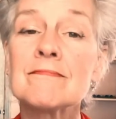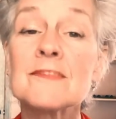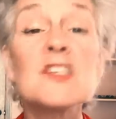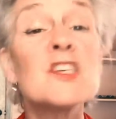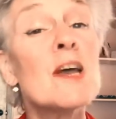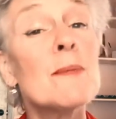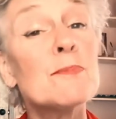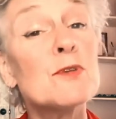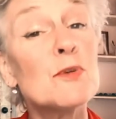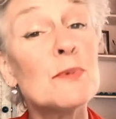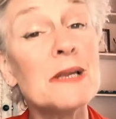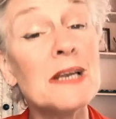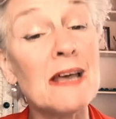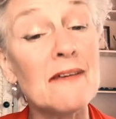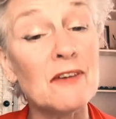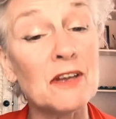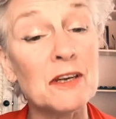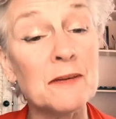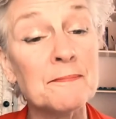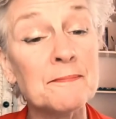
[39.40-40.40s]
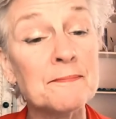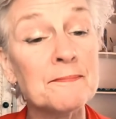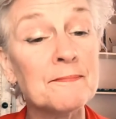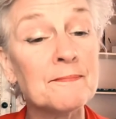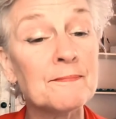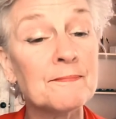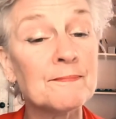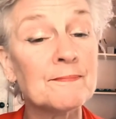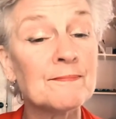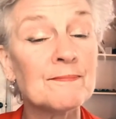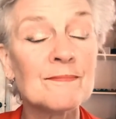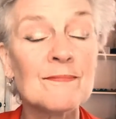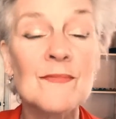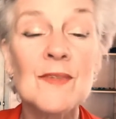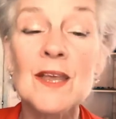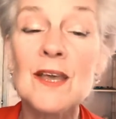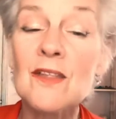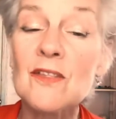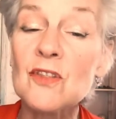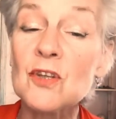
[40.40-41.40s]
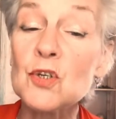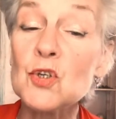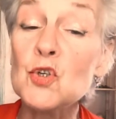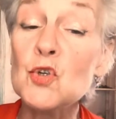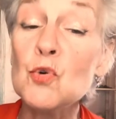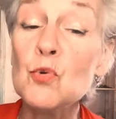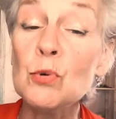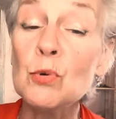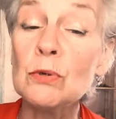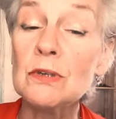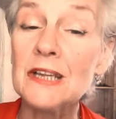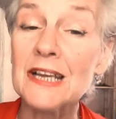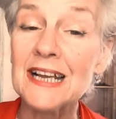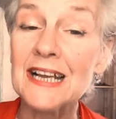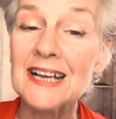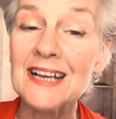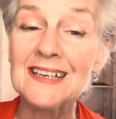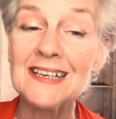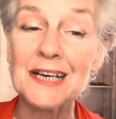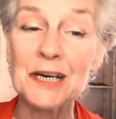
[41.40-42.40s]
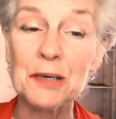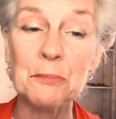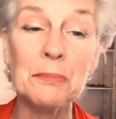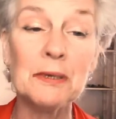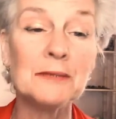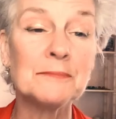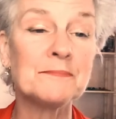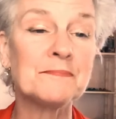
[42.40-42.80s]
Chapter 11 The Dueling Club.